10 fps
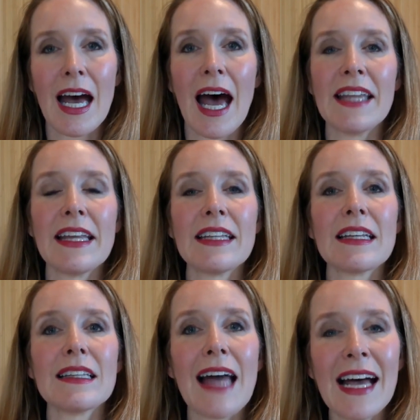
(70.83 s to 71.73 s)
And then
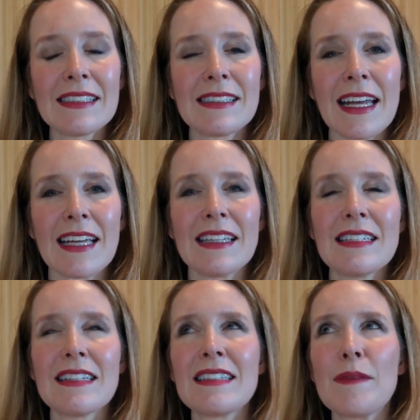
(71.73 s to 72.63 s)
the last thing, and
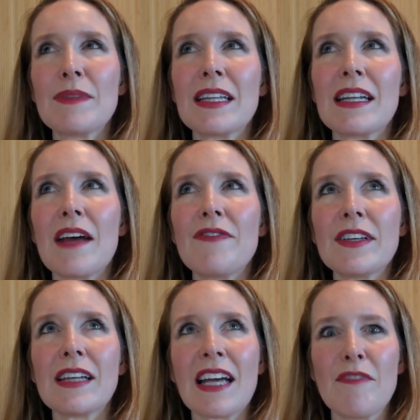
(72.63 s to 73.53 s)
this is something that I
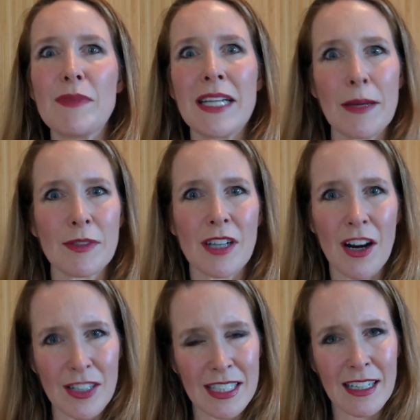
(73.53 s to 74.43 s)
feel like I've been able to
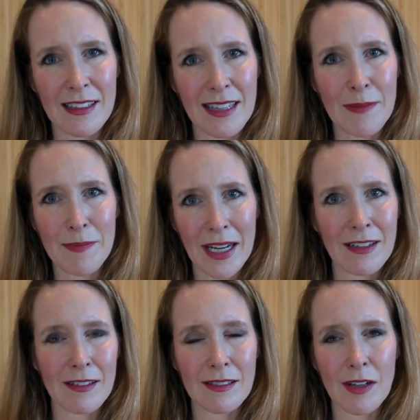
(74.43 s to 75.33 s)
articulate
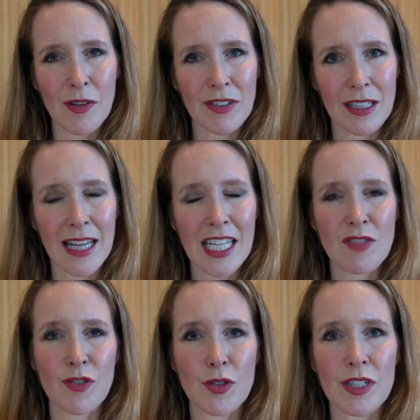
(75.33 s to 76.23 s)
better over the
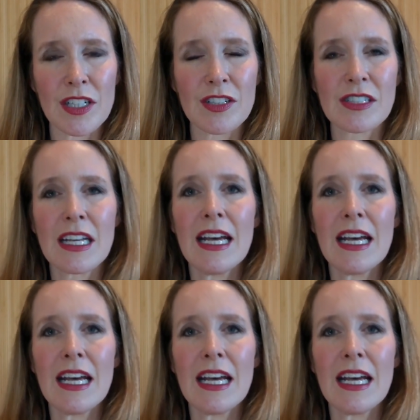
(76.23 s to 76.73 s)
last few years,